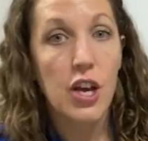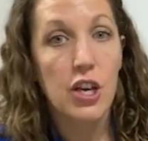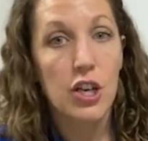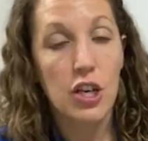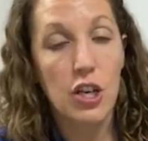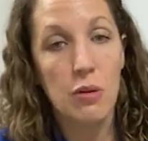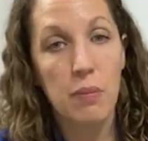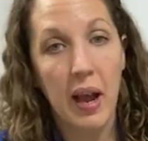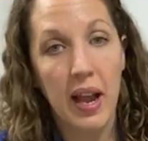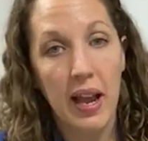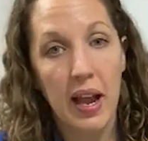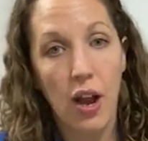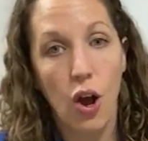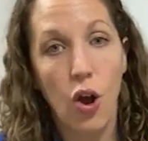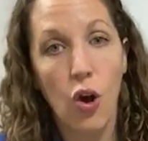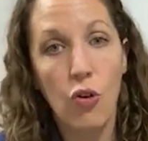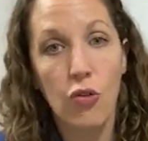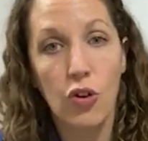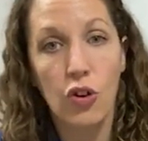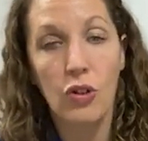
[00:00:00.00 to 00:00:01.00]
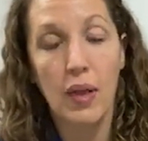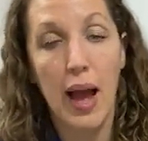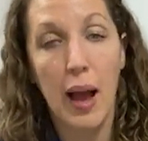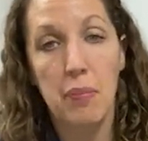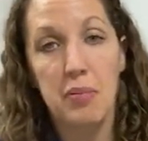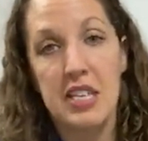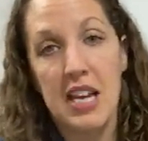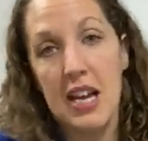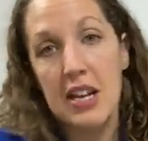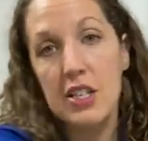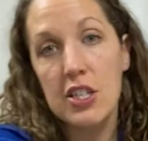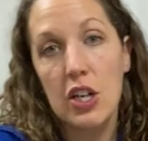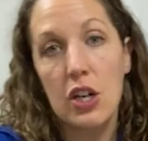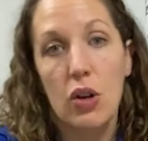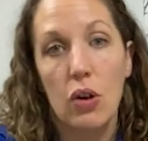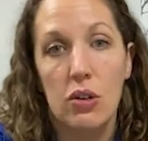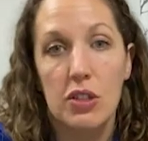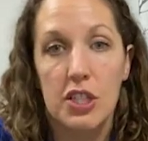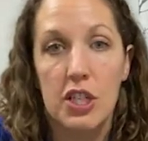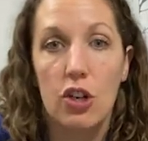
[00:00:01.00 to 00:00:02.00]
You might overlap
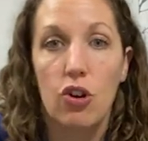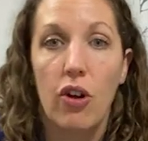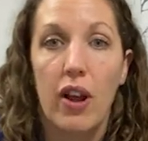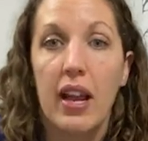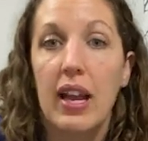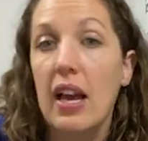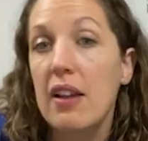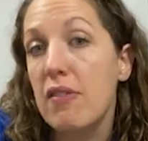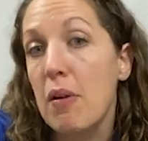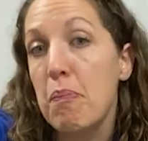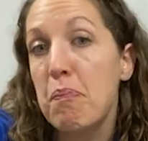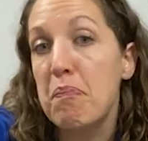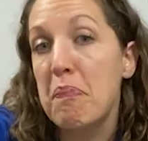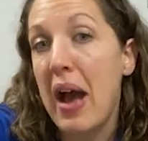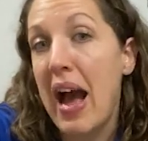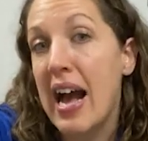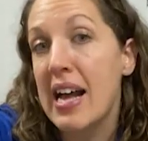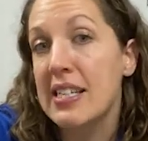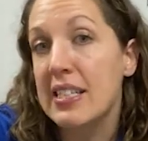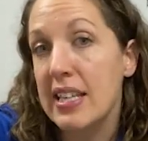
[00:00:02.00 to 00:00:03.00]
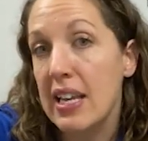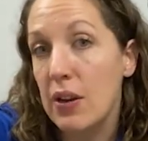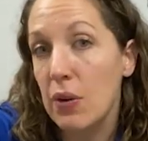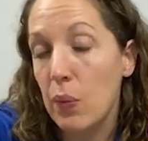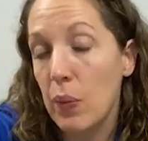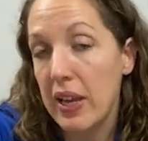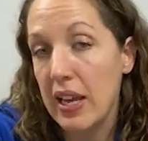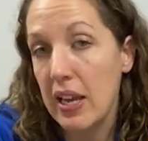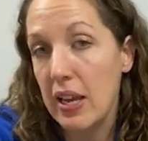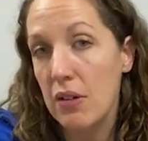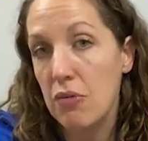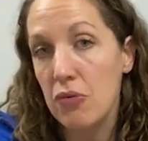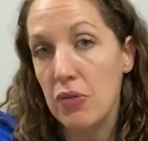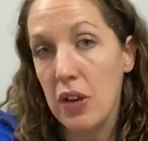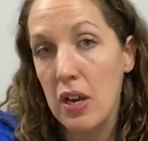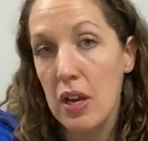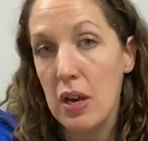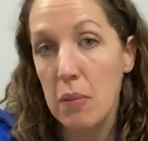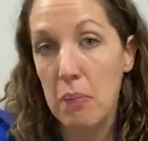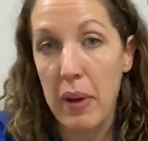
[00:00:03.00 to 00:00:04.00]
tentacles to create kind of a basket weave
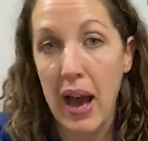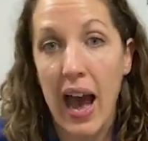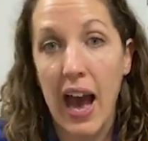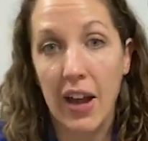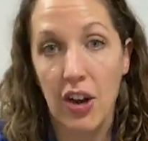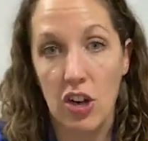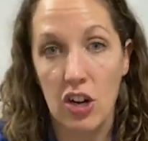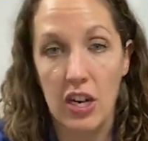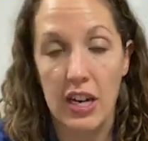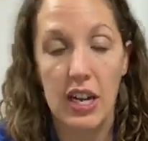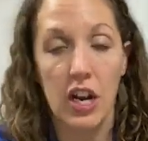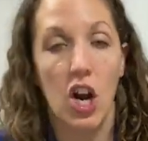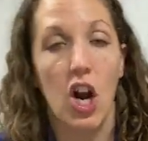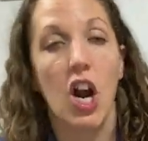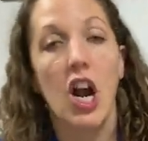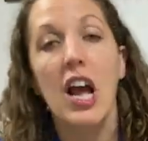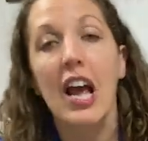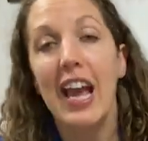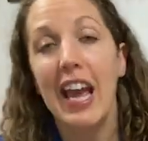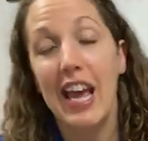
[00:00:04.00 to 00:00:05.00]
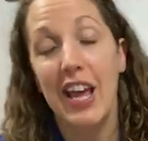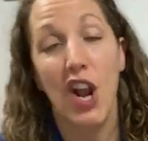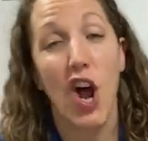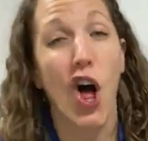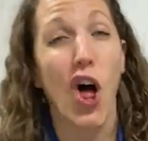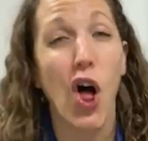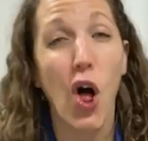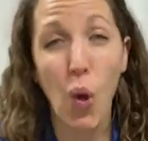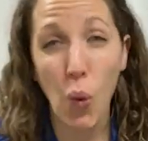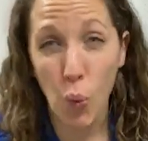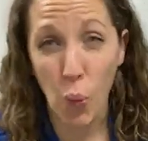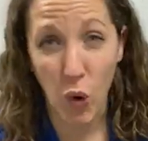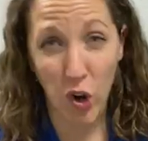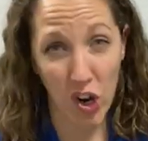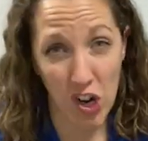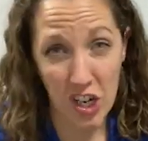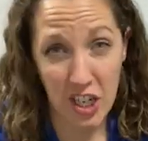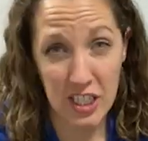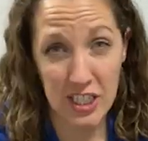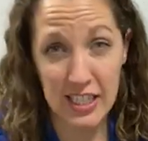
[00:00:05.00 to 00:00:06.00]
pattern here. It all
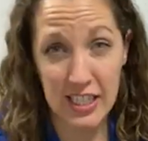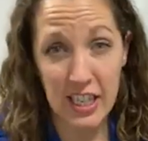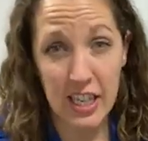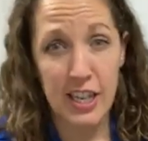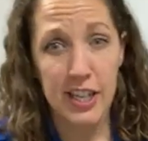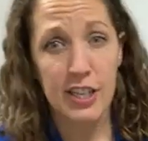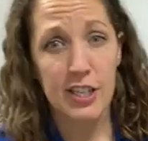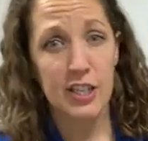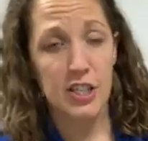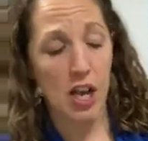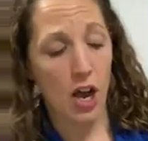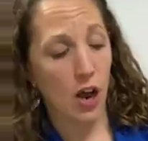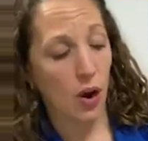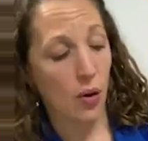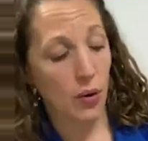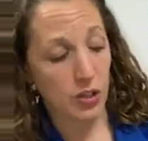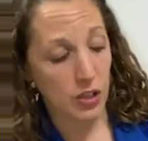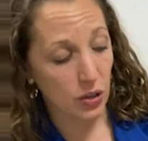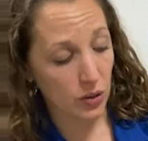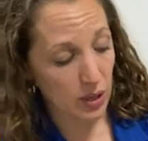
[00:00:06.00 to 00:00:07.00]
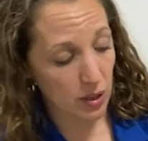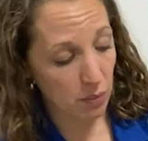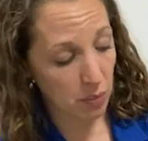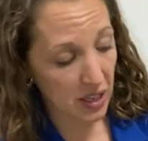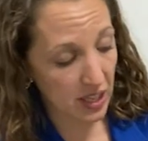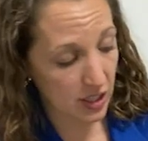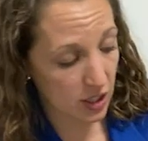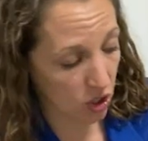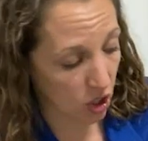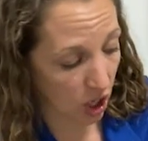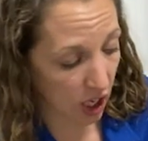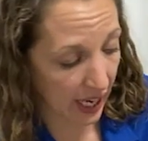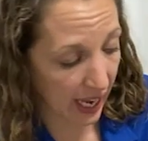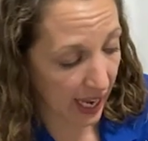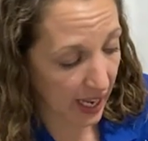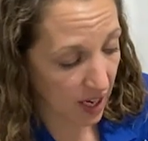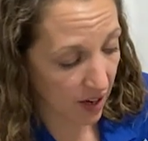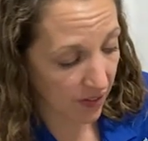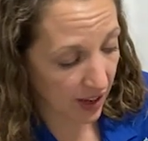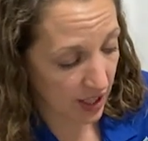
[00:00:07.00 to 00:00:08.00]
works. So you can be as
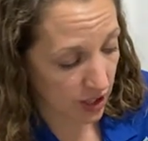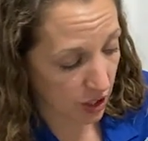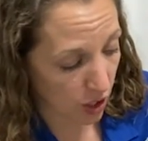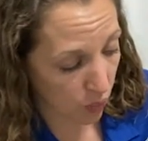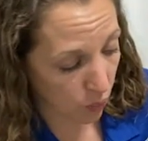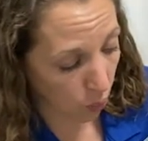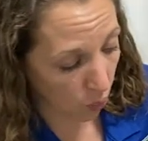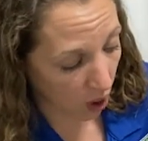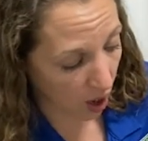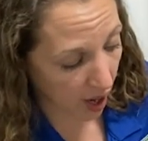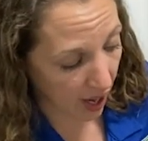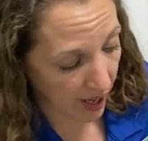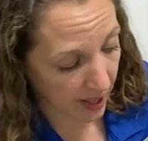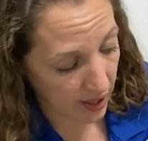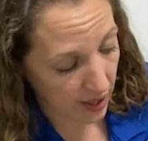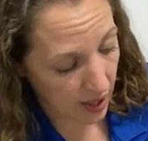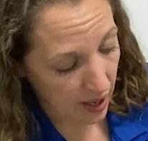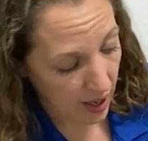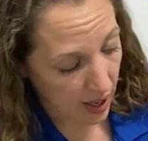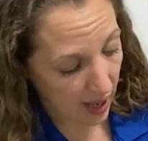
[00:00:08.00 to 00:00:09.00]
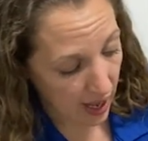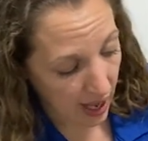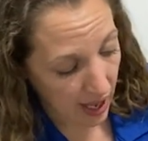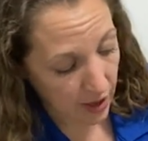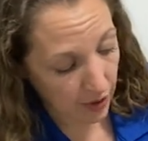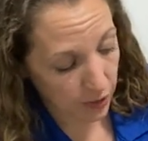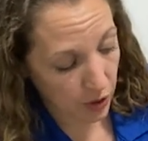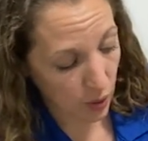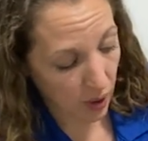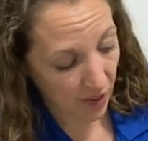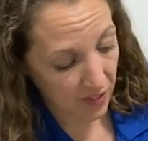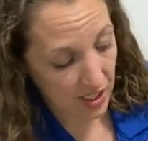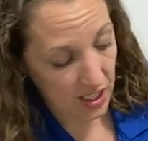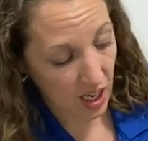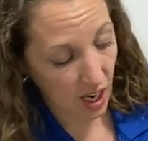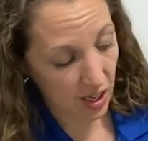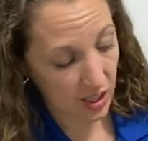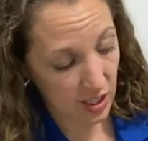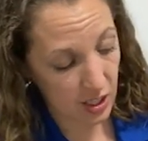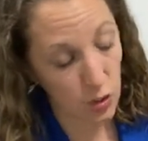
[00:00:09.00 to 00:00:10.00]
creative as you want. And if you have a
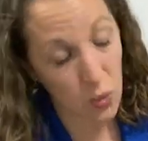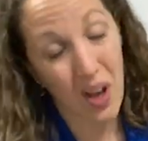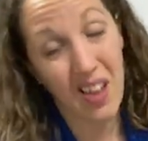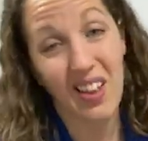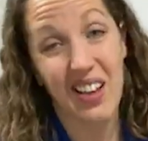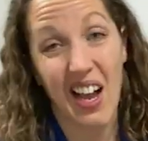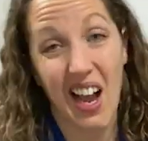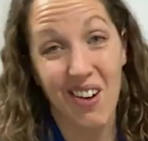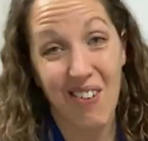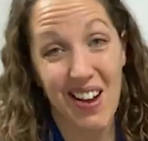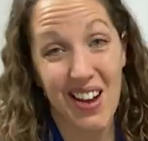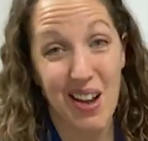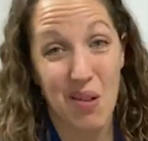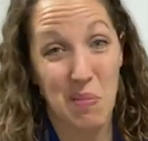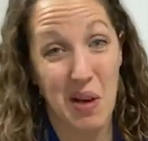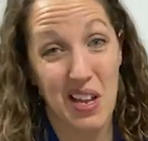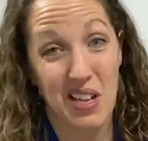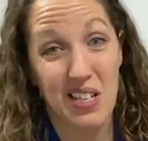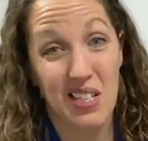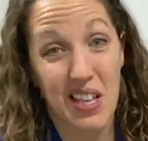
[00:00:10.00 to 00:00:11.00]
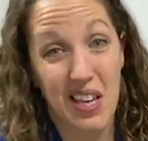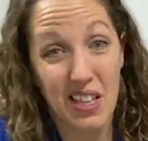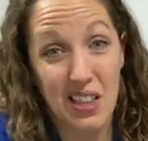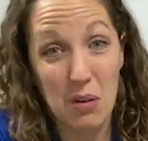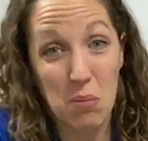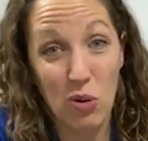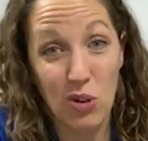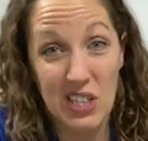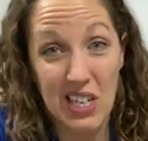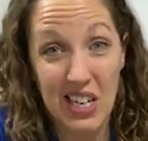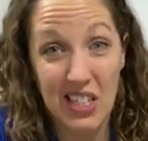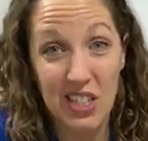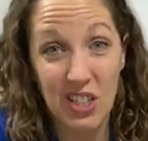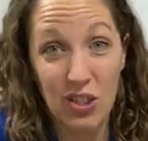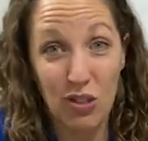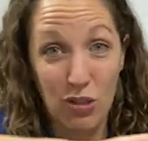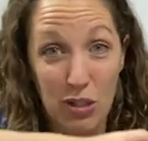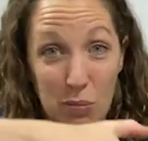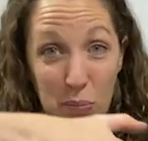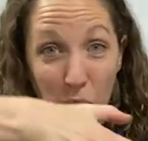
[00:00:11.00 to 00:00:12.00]
ton of swelling, I recommend like the more
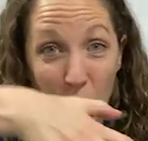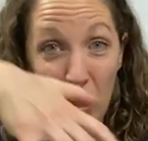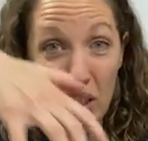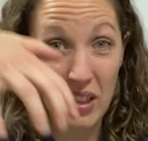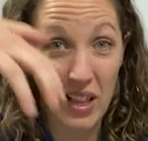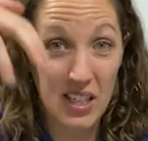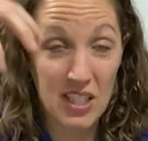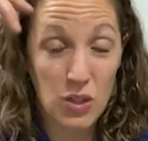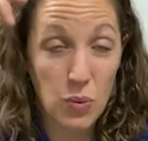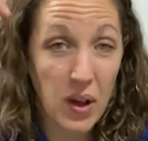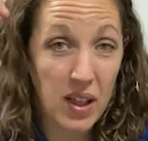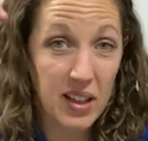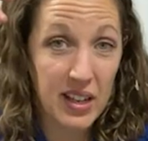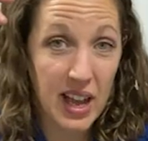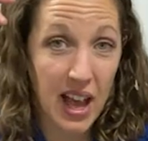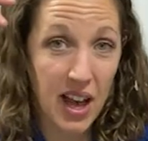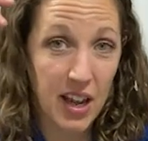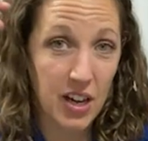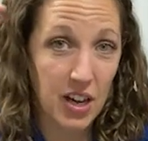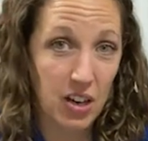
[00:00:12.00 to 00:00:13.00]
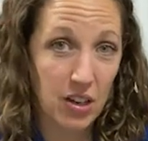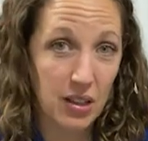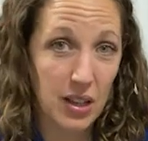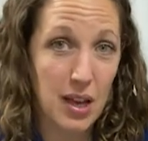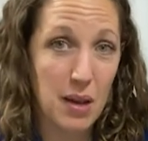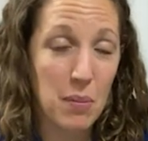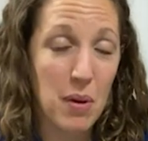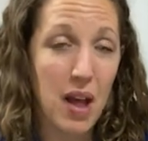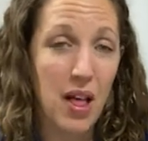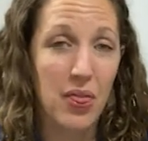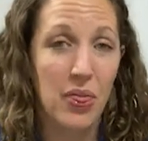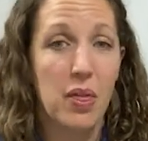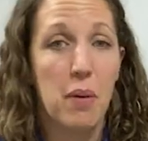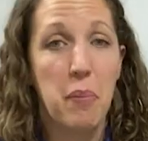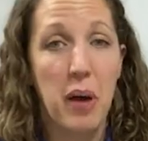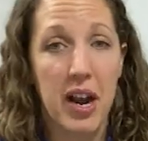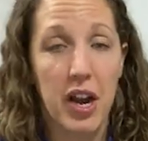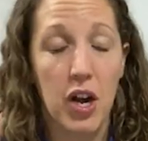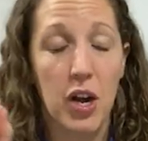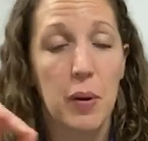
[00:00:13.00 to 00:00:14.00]
tentacles pulling that swelling out of your limb, the
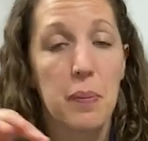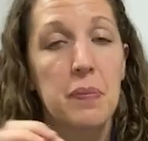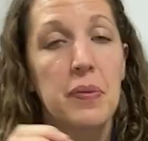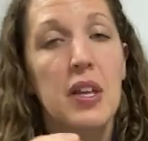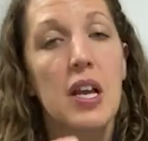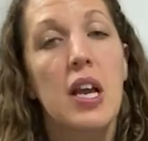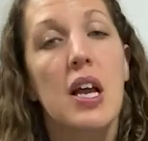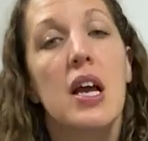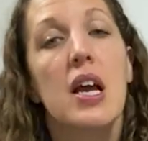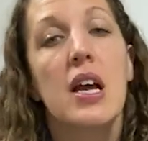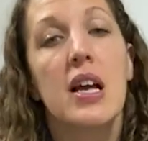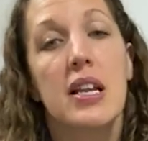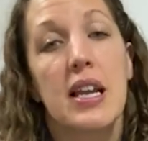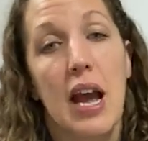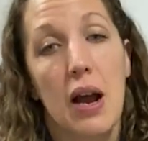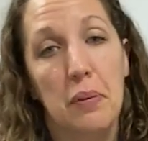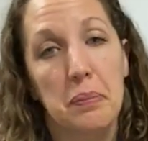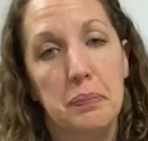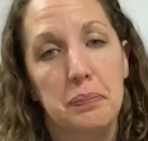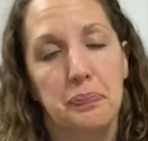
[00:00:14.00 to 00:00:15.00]
better. Now,